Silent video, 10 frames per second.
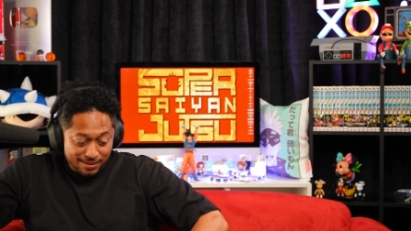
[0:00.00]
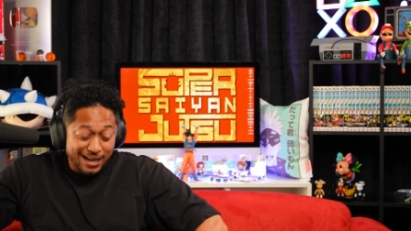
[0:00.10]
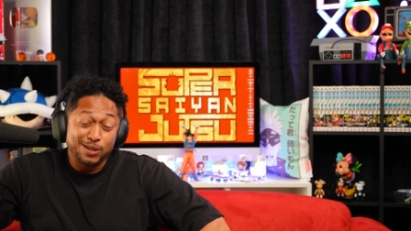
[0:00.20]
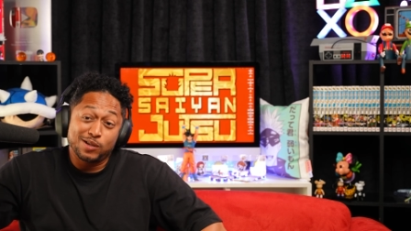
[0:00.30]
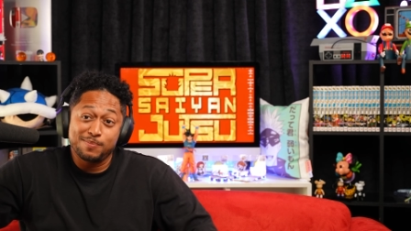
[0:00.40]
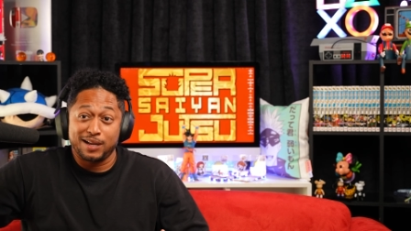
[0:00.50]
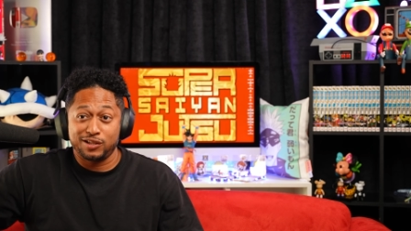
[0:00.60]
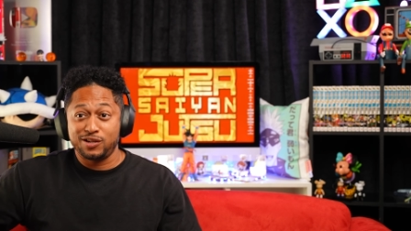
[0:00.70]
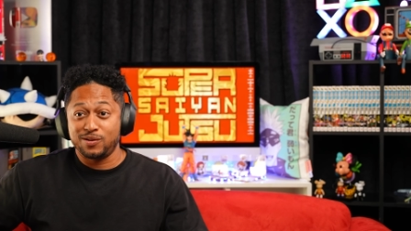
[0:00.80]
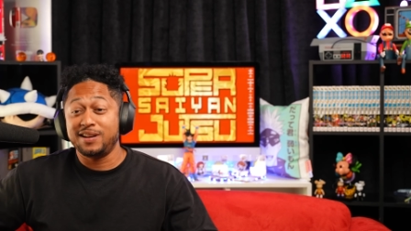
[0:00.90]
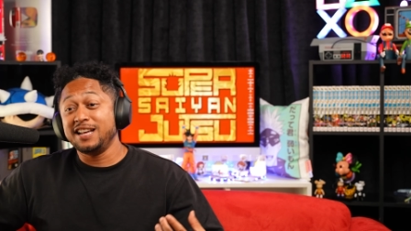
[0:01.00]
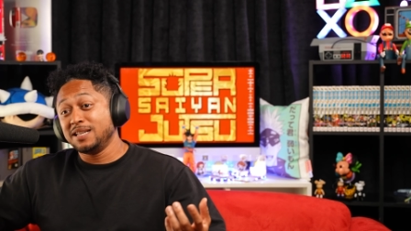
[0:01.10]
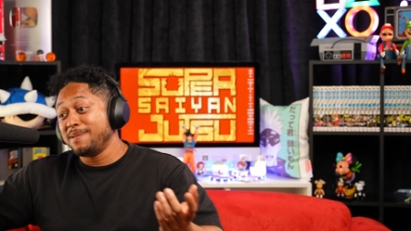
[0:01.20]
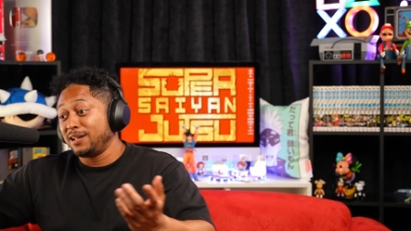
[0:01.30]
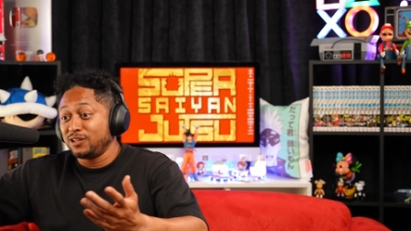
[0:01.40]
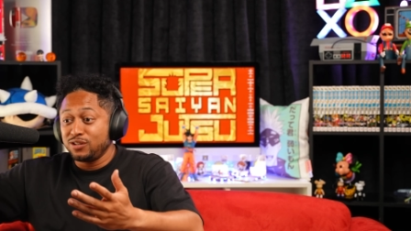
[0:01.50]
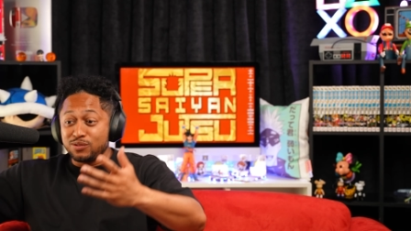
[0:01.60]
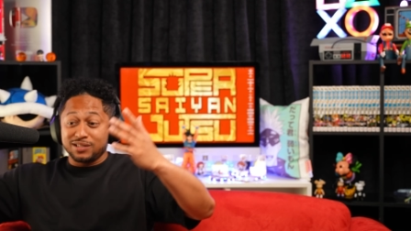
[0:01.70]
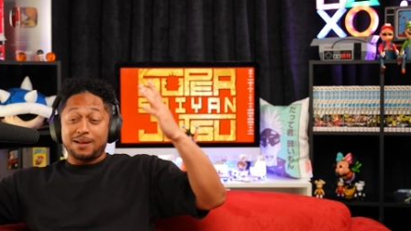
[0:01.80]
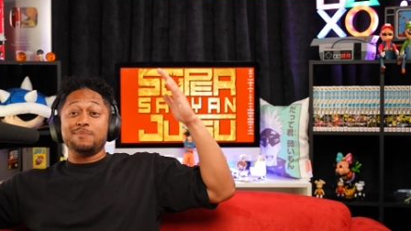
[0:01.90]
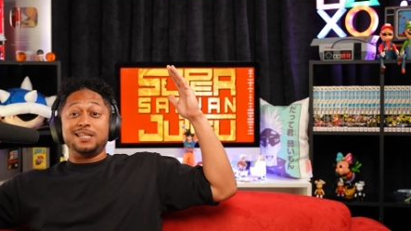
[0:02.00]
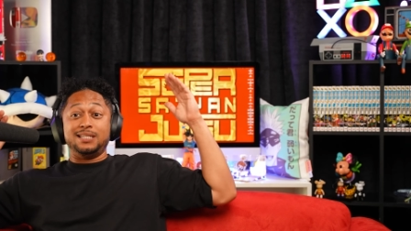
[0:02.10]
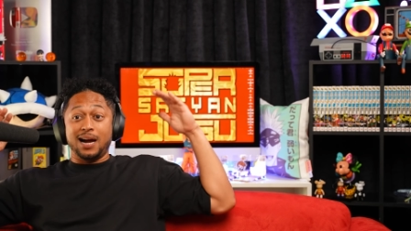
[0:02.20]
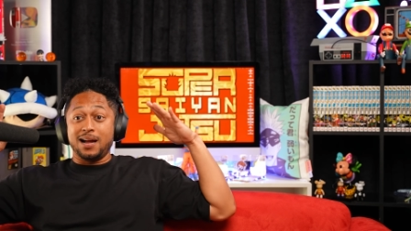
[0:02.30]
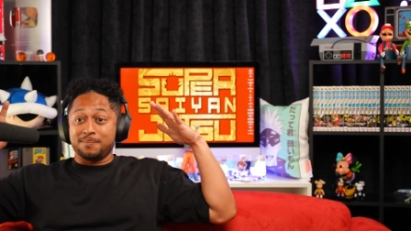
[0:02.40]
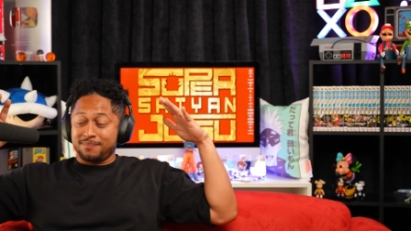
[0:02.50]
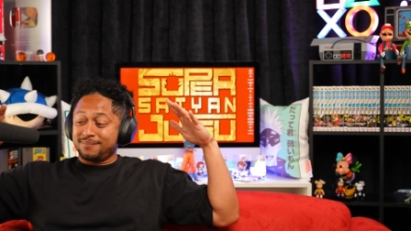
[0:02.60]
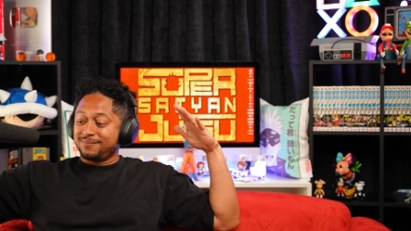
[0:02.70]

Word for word: That's what he's about to do. He's about to do something dumb.